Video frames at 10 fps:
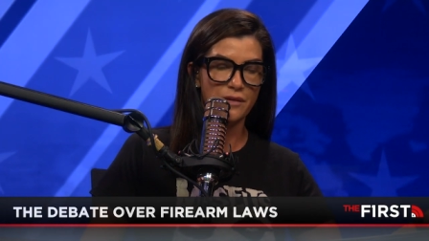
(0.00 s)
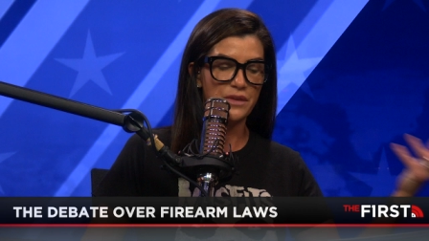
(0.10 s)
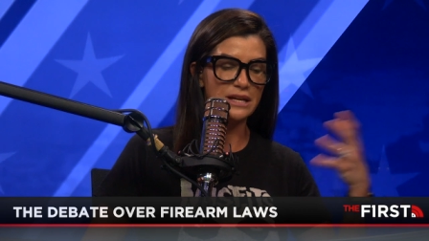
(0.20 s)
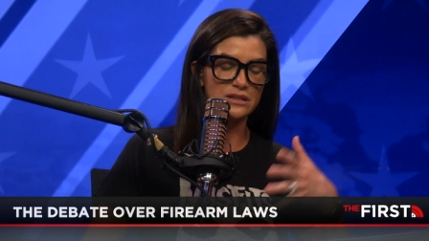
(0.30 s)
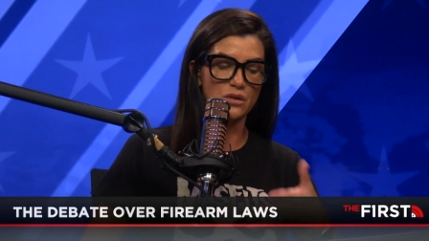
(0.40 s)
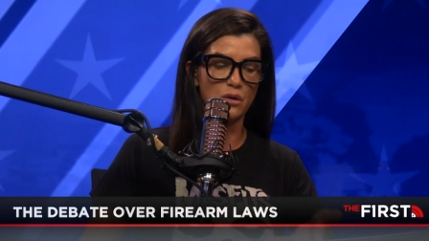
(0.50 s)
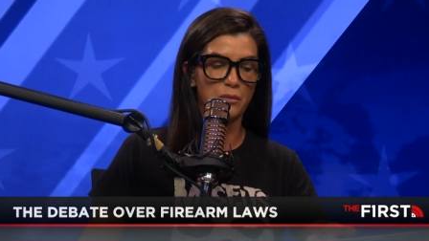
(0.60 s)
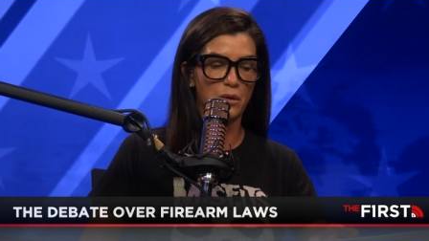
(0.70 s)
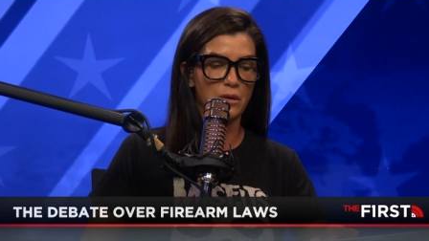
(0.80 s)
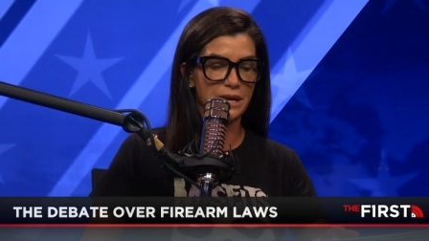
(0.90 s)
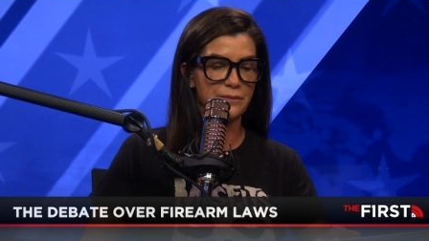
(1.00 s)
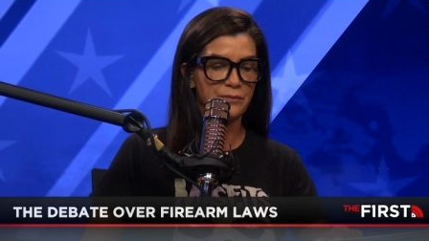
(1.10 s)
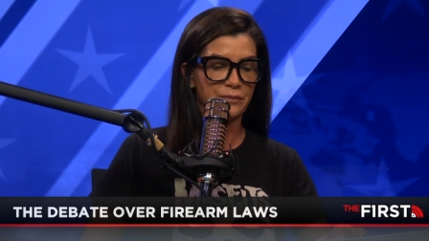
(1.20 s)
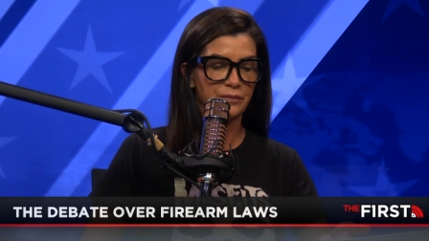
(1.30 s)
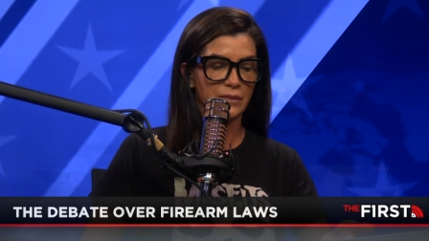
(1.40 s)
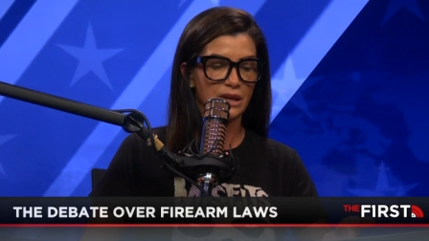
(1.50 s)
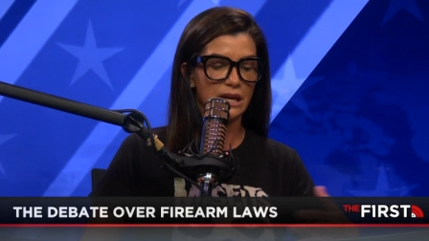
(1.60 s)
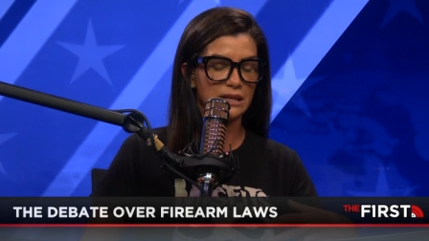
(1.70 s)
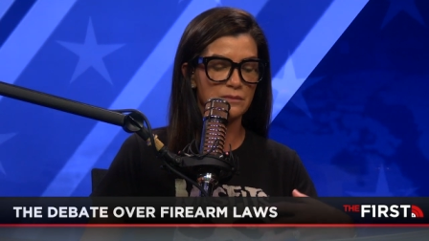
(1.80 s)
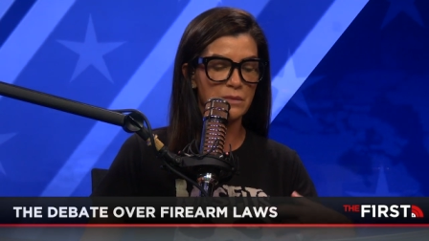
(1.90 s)
That's the whole point.
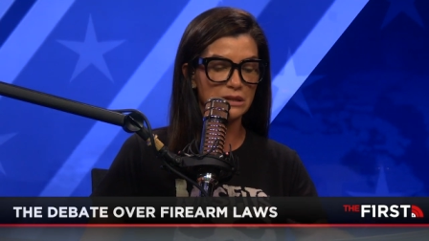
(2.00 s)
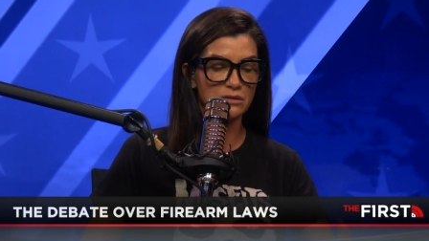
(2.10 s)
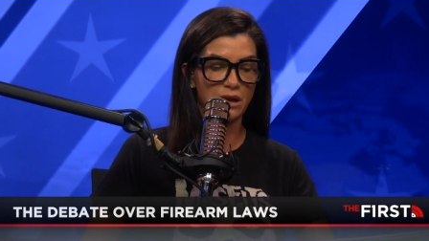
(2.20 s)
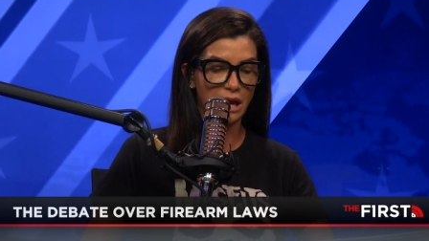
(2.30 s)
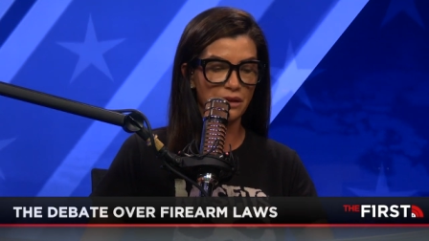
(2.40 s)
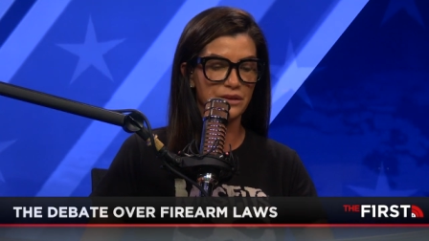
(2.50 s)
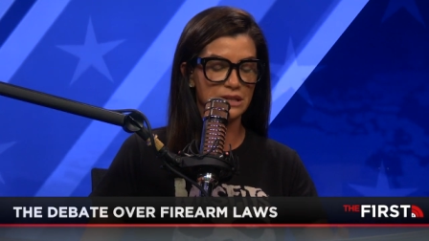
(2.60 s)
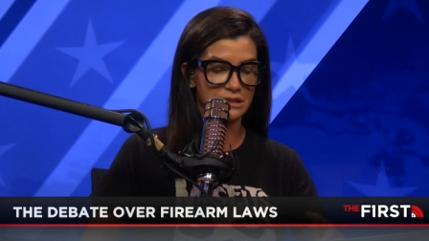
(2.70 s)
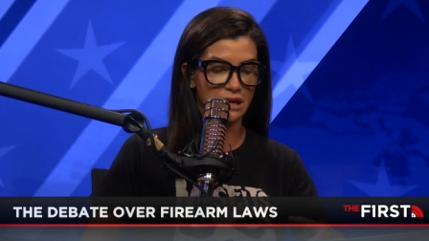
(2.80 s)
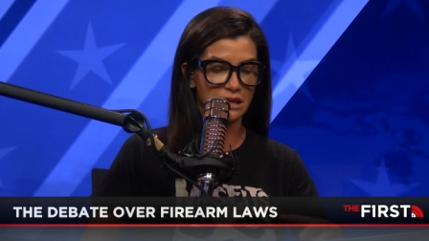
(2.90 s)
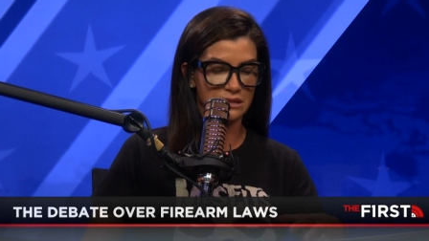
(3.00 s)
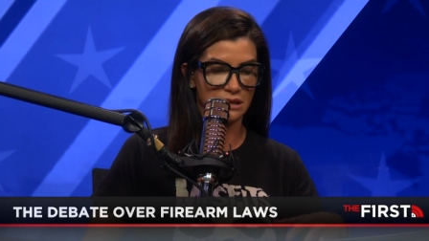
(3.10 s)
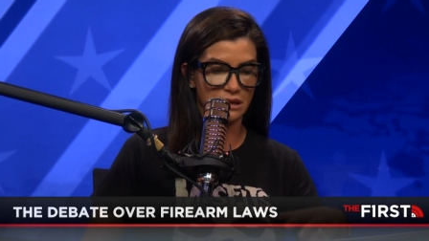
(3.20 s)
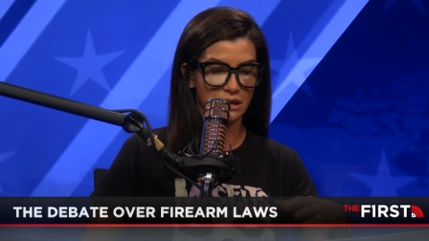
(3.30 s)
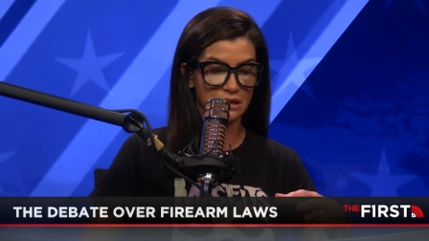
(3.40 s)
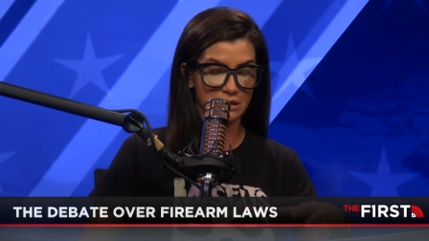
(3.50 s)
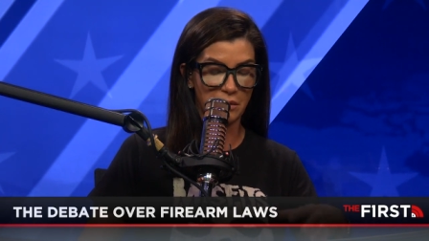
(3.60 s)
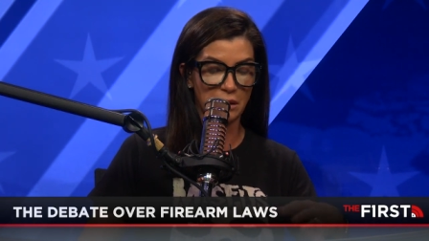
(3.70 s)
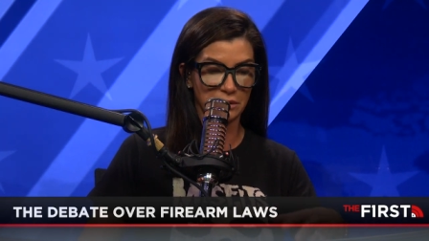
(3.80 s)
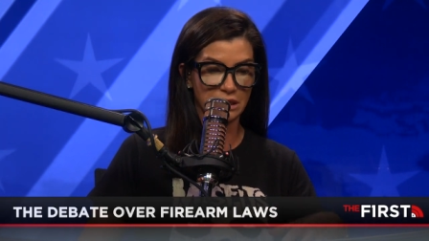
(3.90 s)
It, mental health is a, is, a, is a
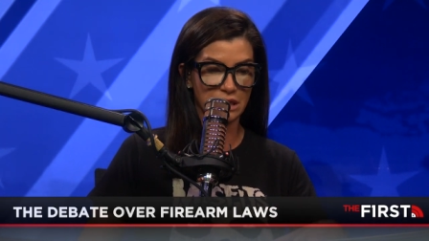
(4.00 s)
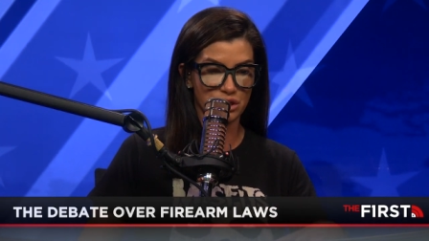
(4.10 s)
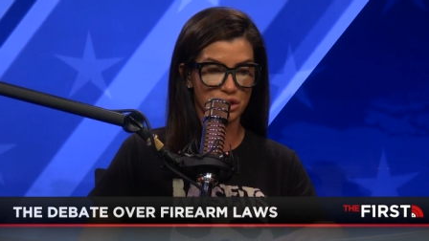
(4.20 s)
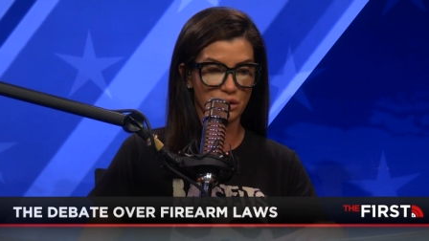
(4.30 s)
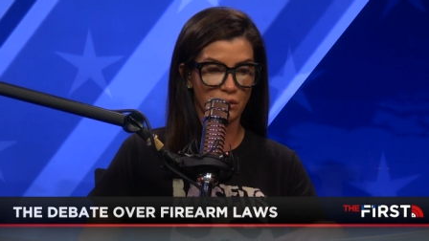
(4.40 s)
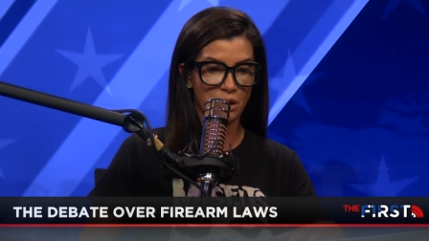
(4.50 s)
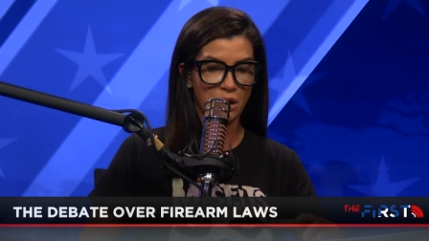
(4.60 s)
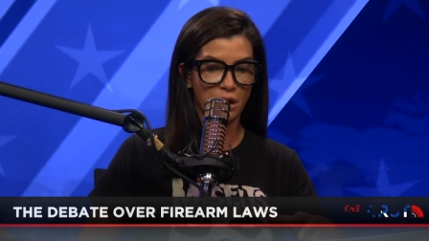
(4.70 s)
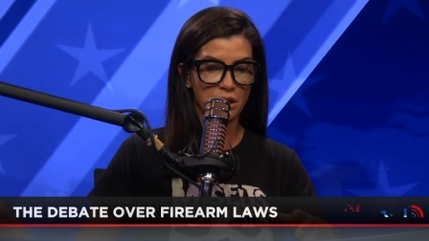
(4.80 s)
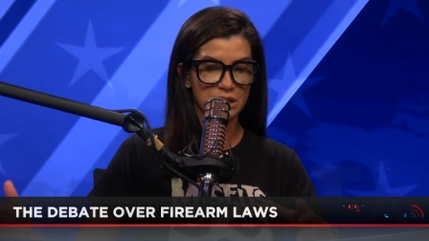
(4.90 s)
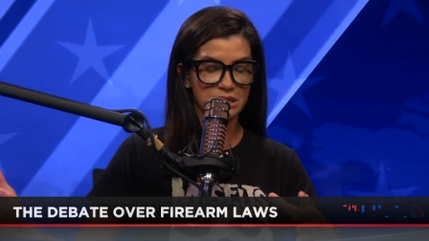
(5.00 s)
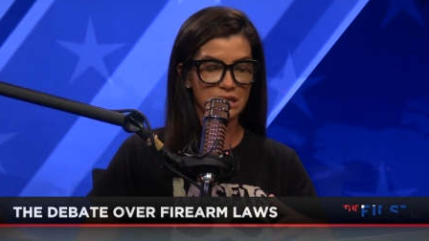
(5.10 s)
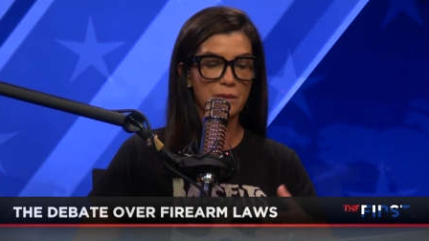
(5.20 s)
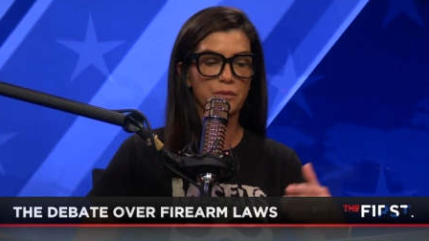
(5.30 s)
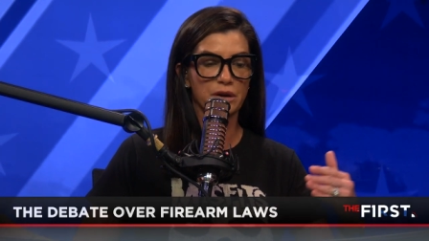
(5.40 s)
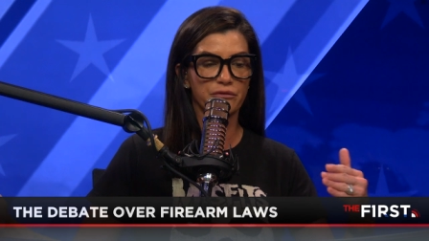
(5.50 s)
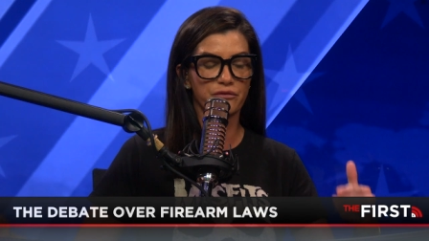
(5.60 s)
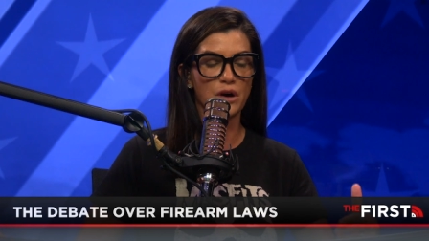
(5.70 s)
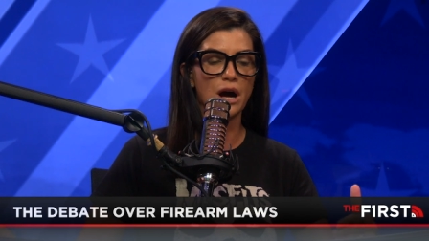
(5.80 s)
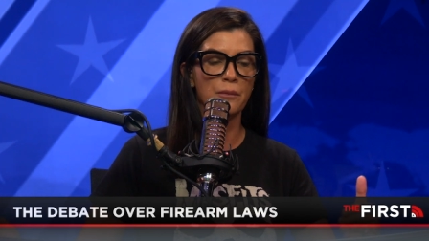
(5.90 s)
public issue separate
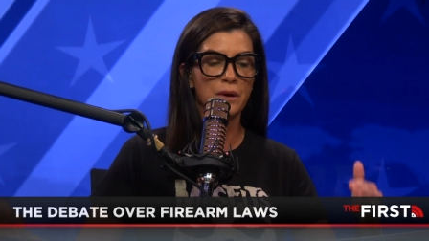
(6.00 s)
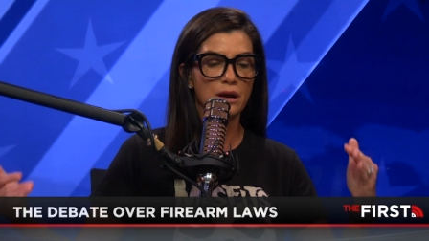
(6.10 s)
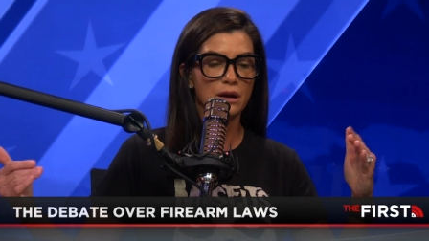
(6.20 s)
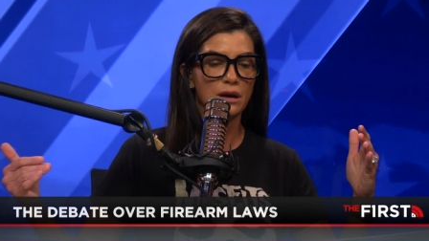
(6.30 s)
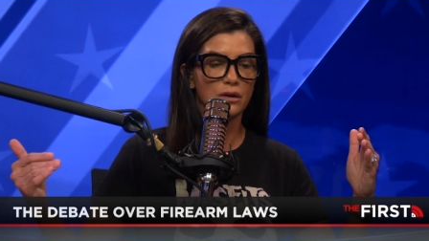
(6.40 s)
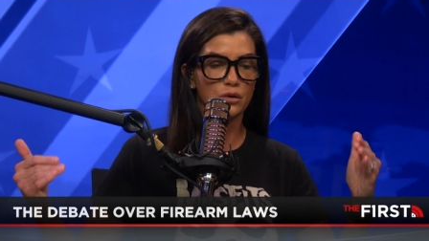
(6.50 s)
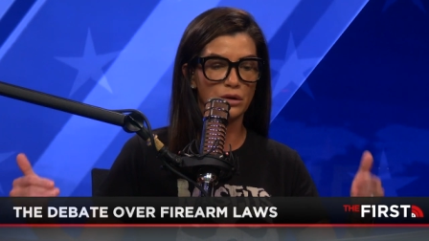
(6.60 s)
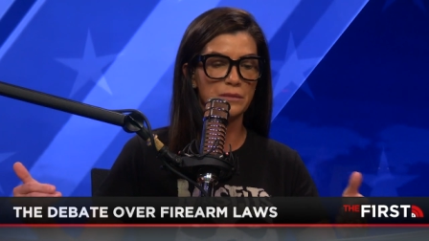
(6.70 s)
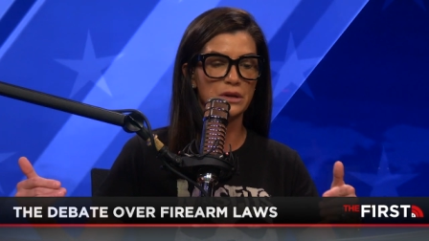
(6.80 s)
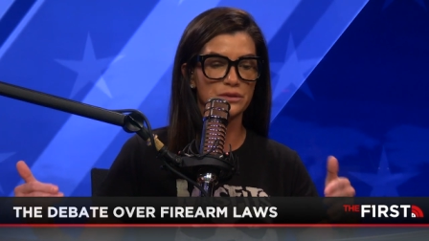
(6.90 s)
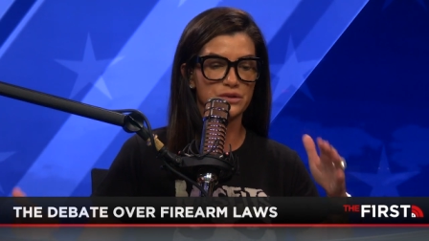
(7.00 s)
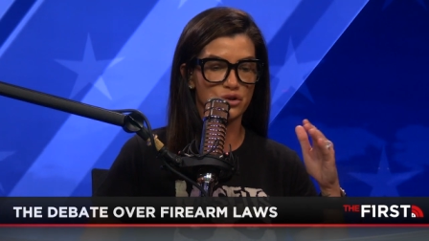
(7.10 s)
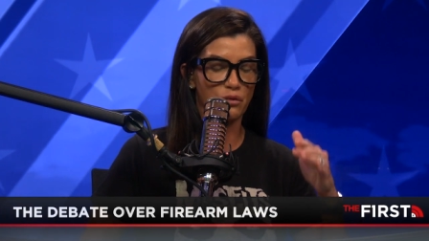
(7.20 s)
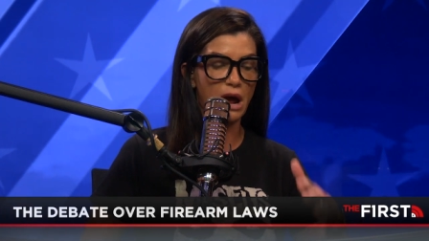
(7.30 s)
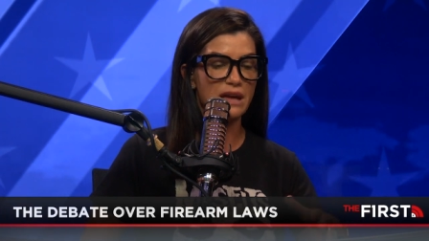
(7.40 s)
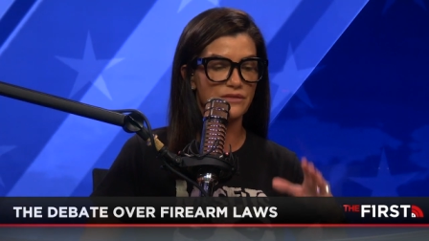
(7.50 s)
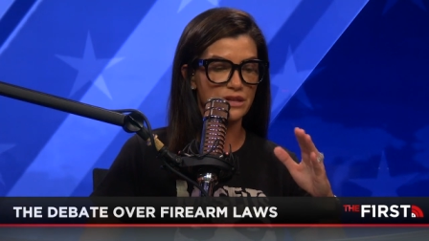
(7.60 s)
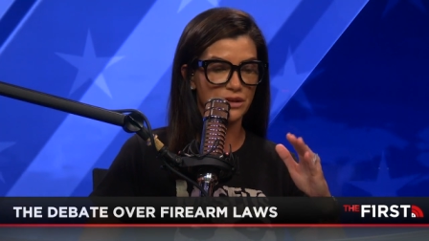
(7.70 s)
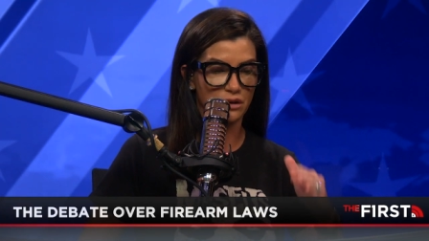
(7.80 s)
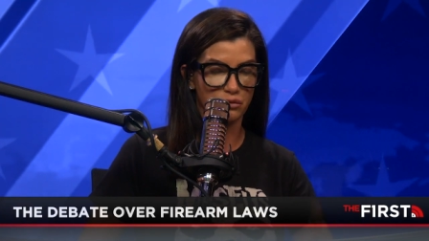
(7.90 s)
from criminals
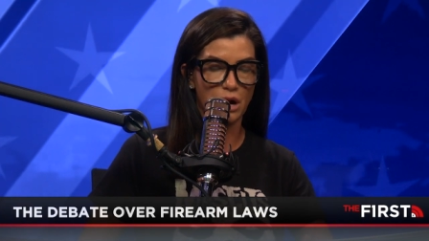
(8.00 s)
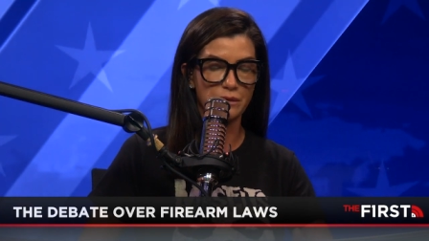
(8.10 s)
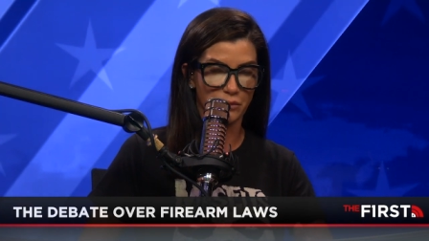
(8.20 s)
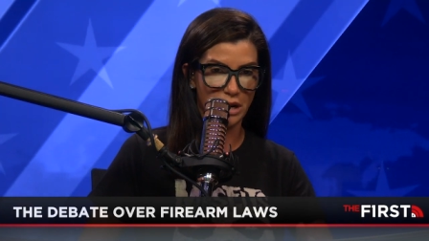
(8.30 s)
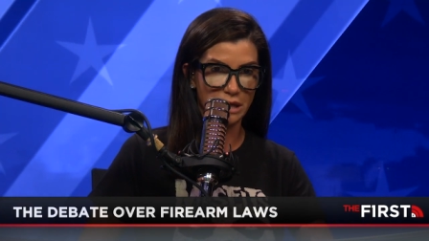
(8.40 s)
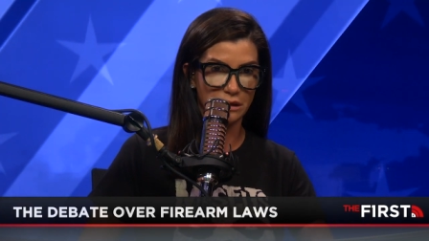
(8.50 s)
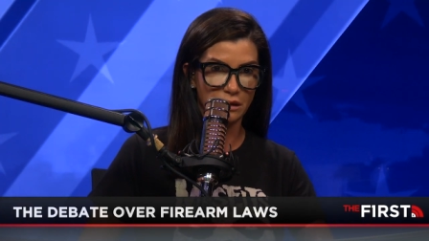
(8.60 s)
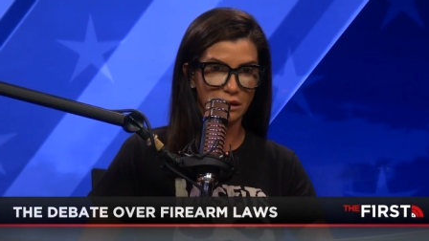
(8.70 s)
driving the crime rate